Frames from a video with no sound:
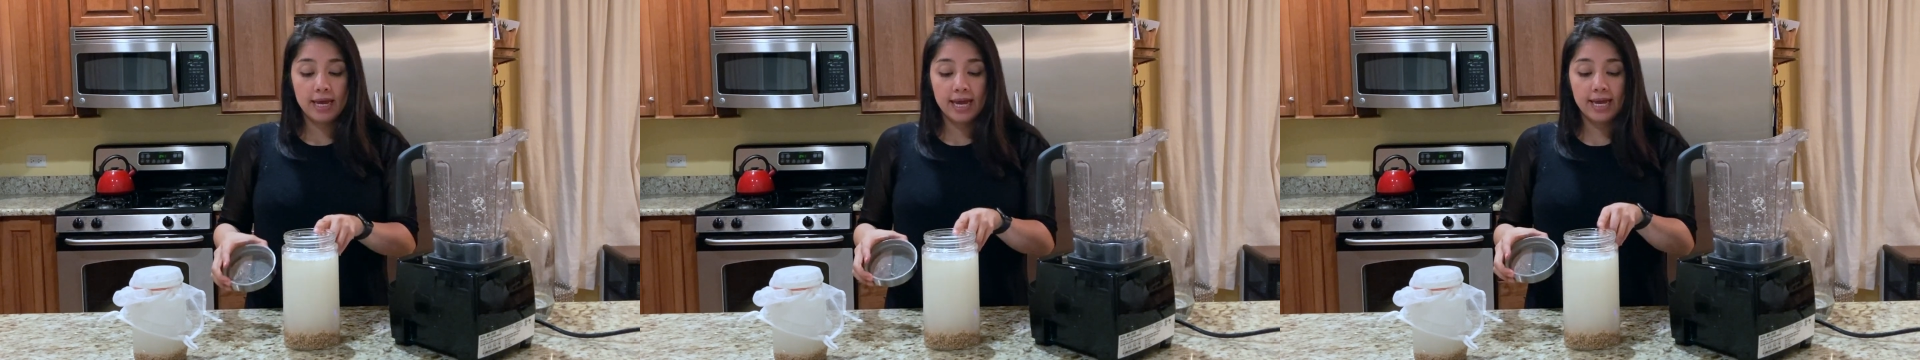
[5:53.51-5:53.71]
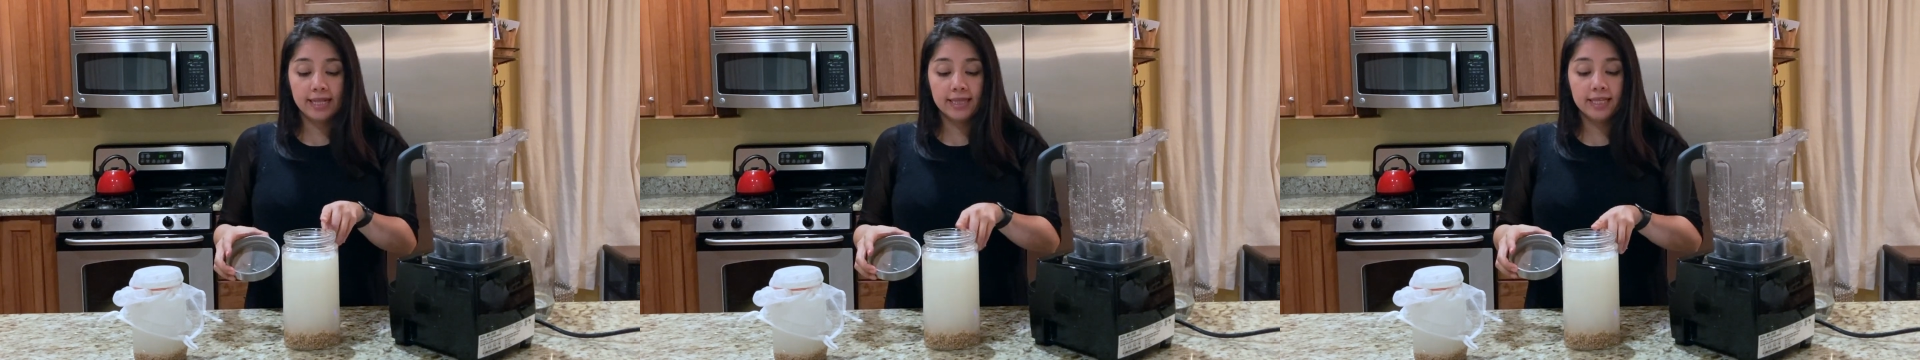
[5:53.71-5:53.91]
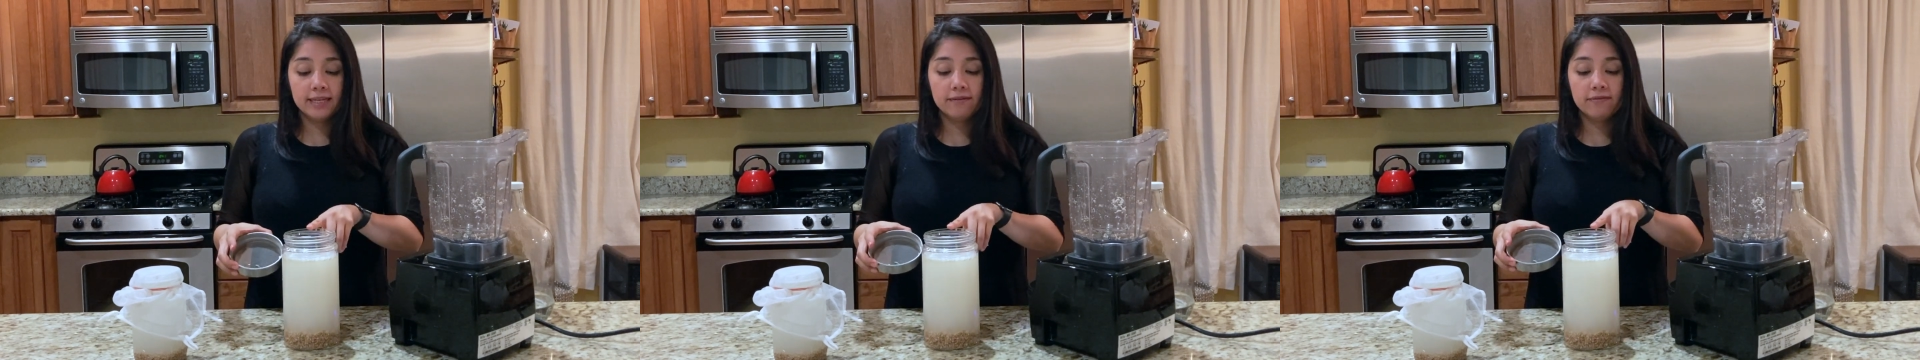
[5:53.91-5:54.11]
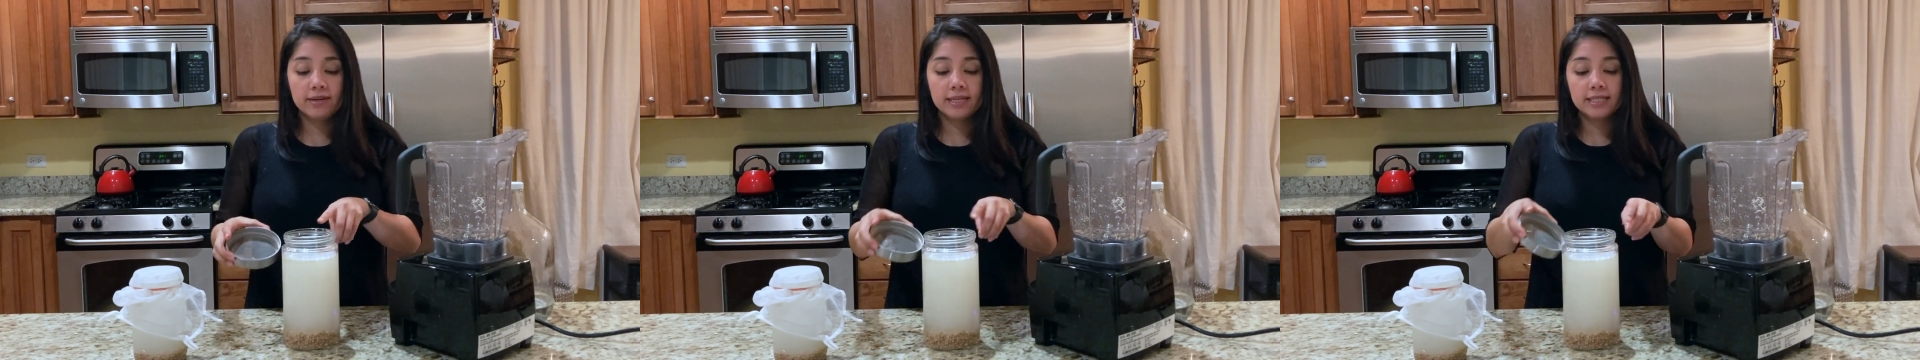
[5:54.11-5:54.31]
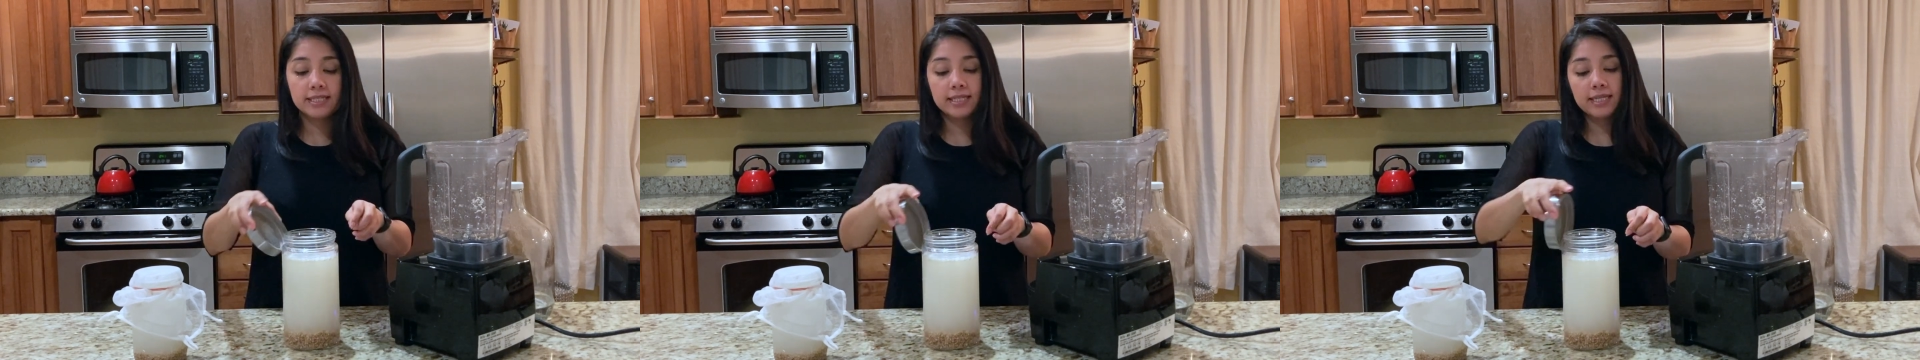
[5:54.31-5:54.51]
and leave
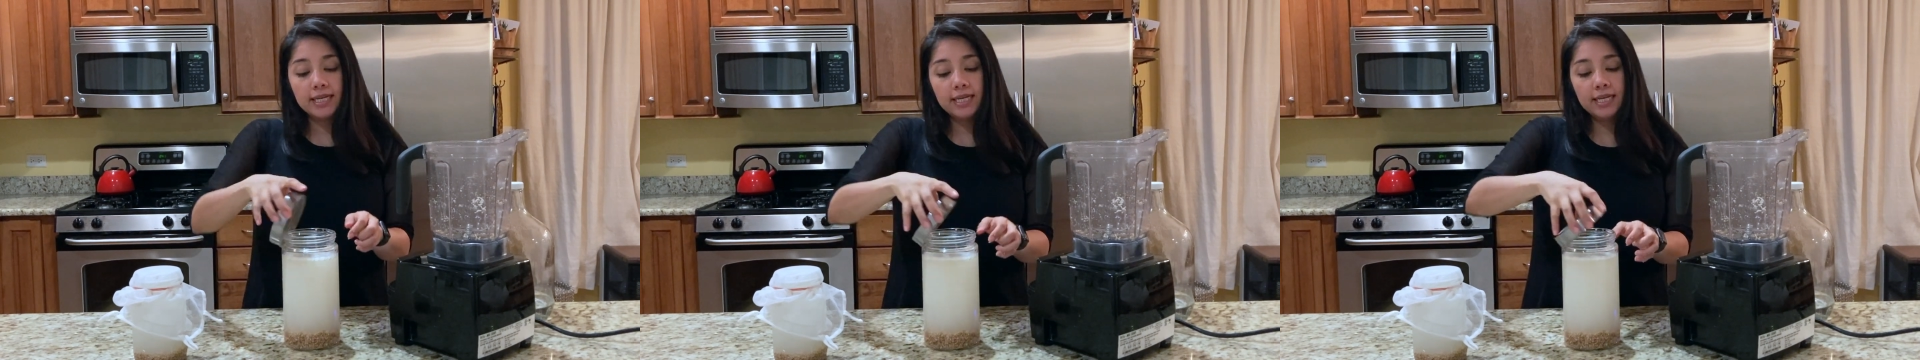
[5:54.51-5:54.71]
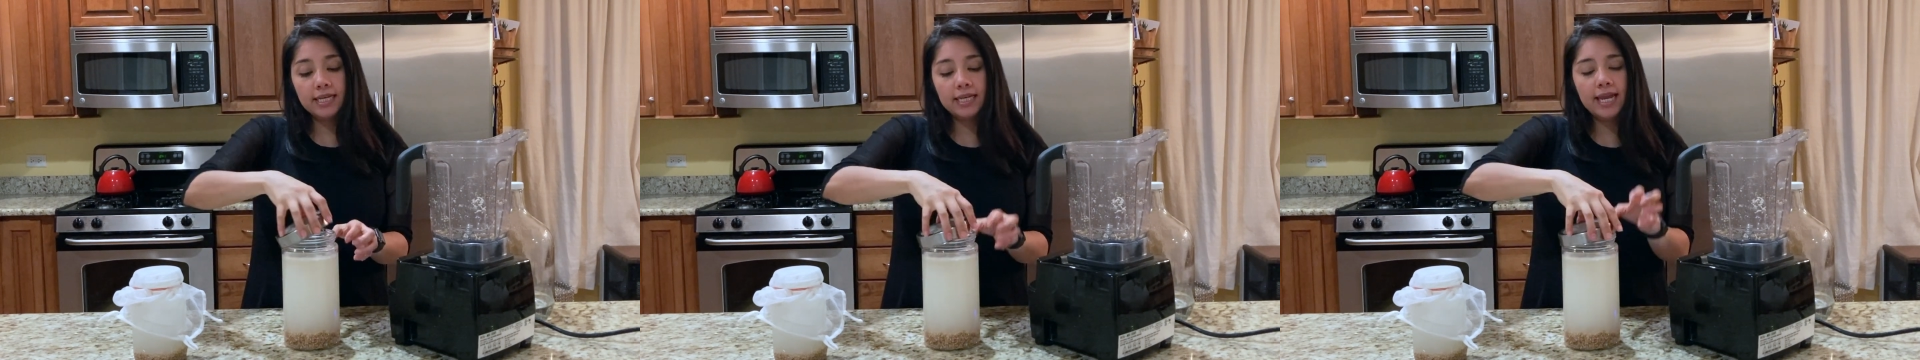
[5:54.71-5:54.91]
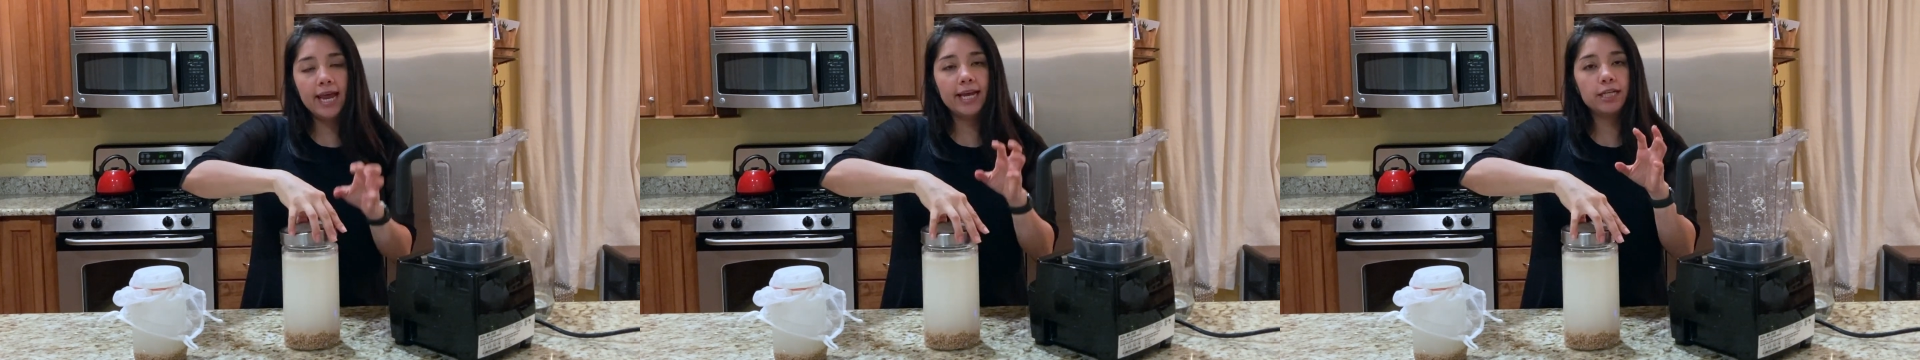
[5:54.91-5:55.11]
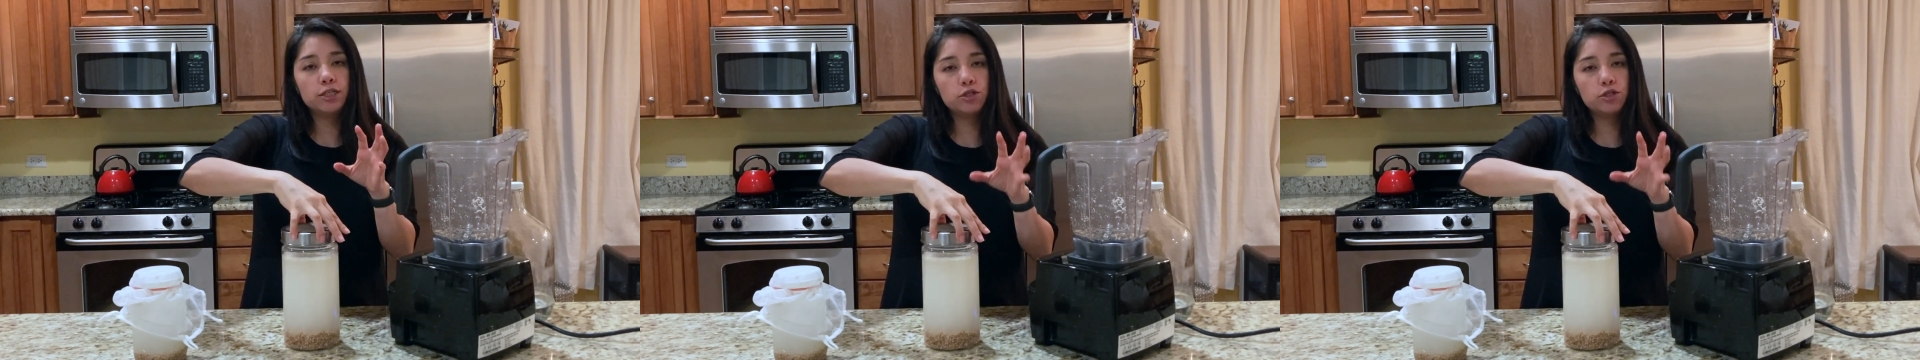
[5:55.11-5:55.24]
it in a